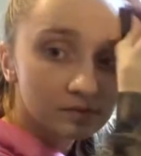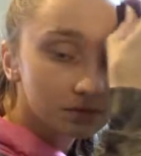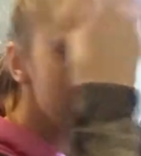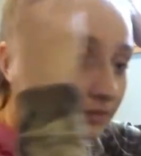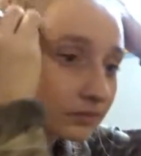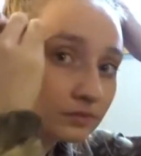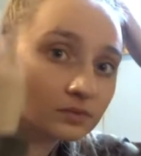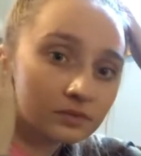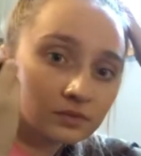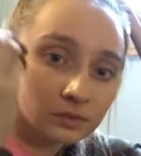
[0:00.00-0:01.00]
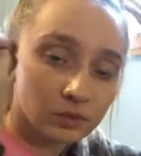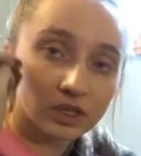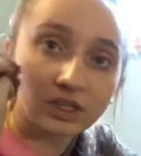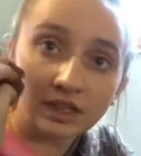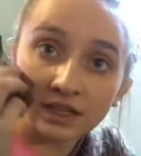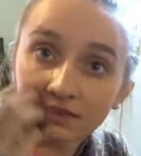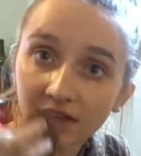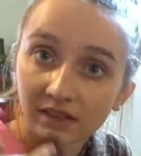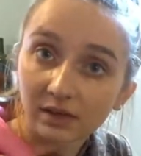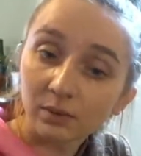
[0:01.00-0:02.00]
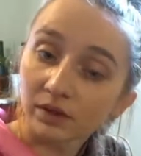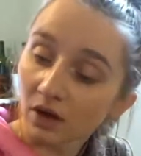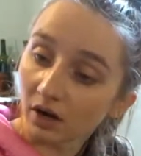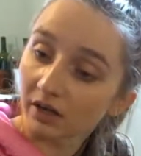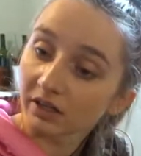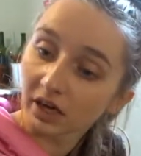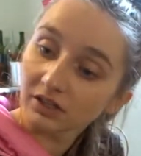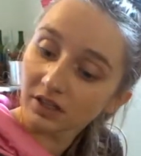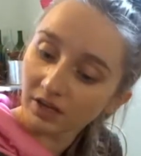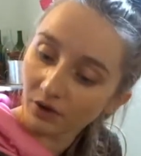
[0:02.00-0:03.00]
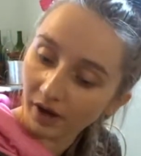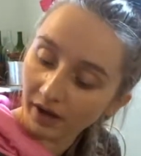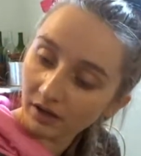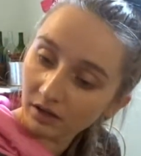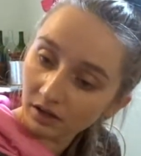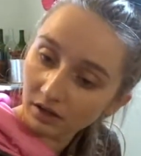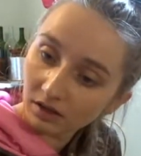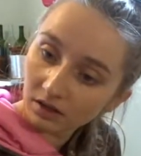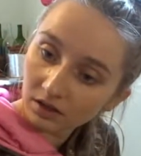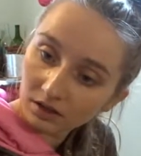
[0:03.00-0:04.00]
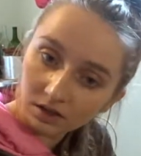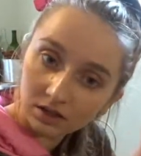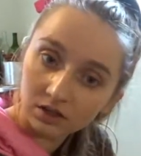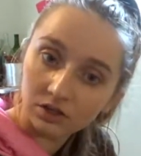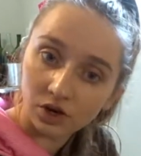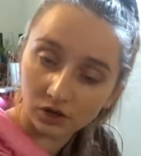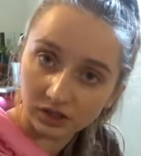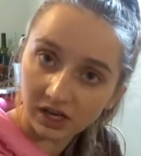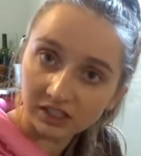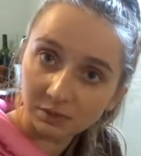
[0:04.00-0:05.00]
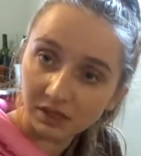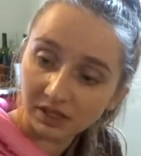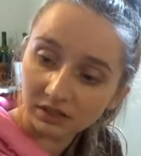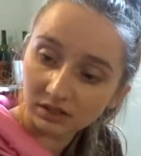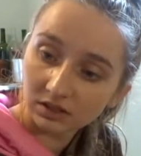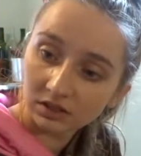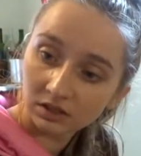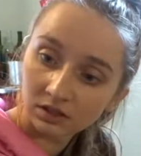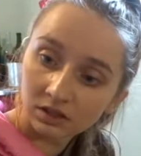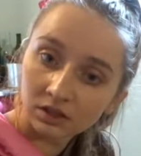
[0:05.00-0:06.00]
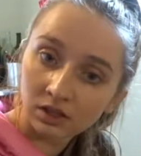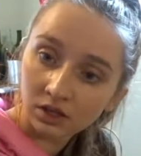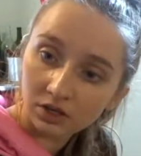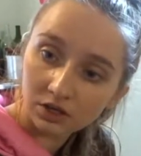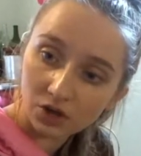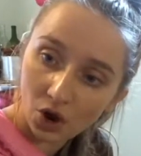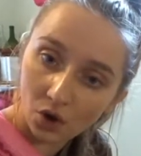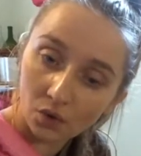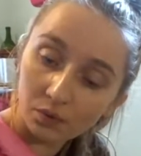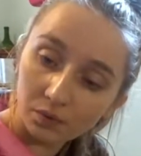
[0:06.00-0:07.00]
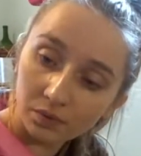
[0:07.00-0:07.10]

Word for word: Alright. We're gonna leave that there. We're not gonna touch that, okay? No touch, please. No.